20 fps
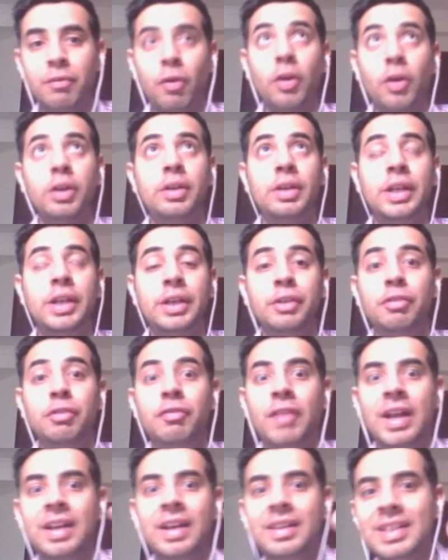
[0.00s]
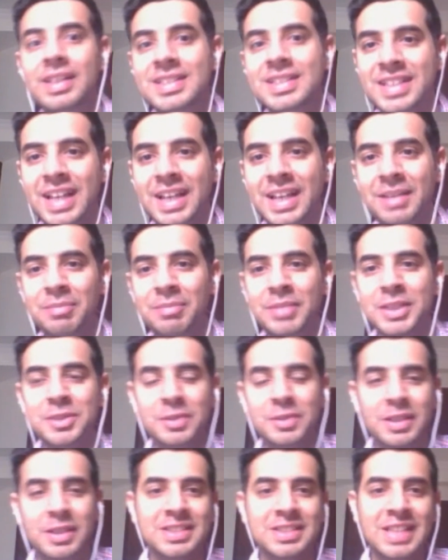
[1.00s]
What did you find this time?
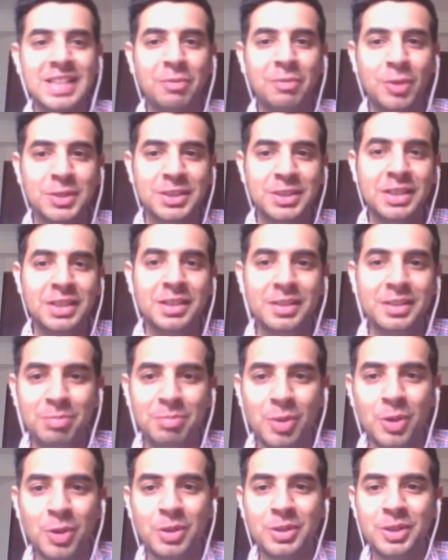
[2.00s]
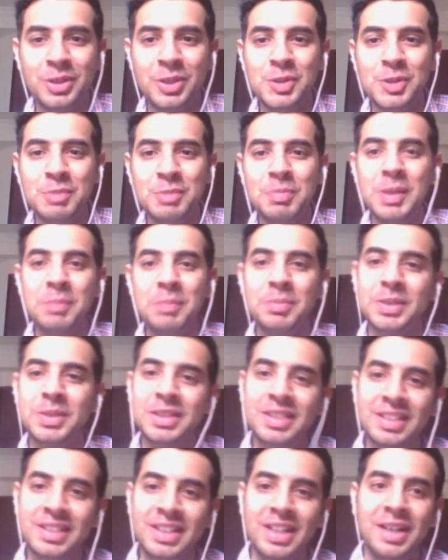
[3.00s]
This time, was it a book,
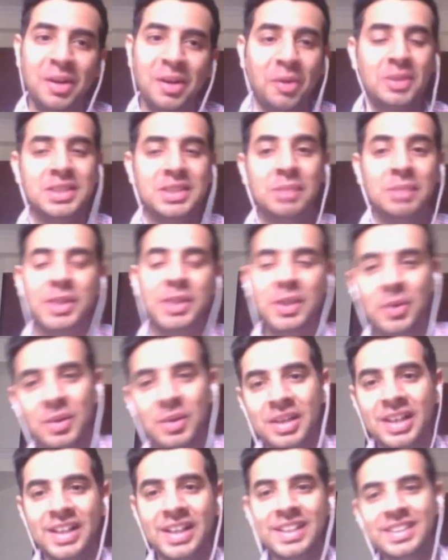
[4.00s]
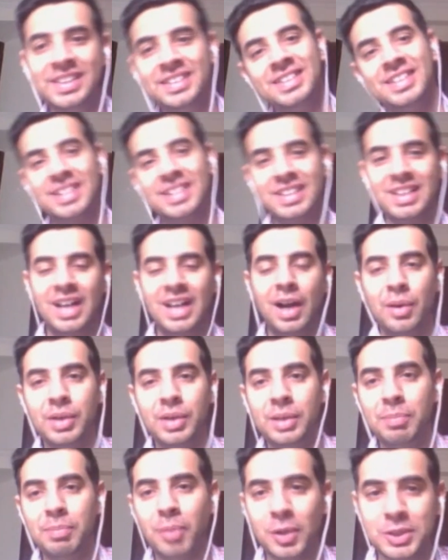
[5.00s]
newspaper, or something online? How
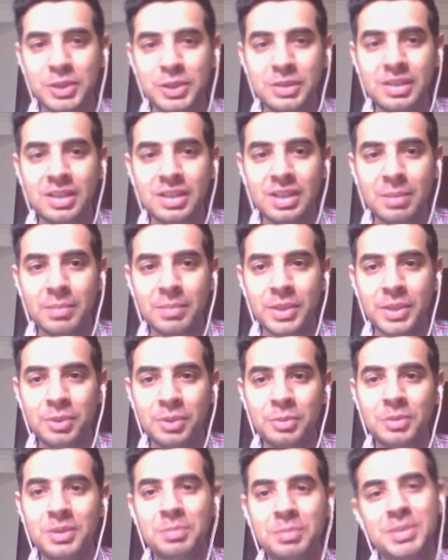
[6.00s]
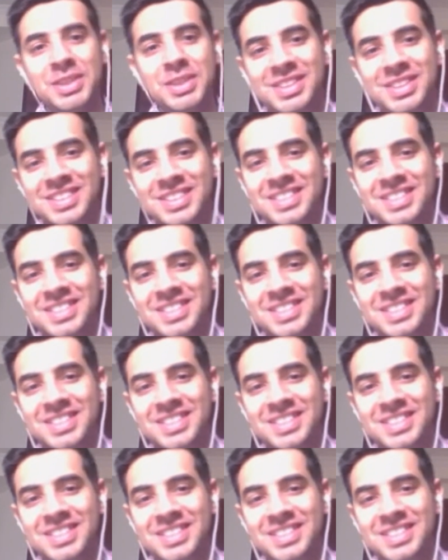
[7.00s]
did Portugal come into the picture?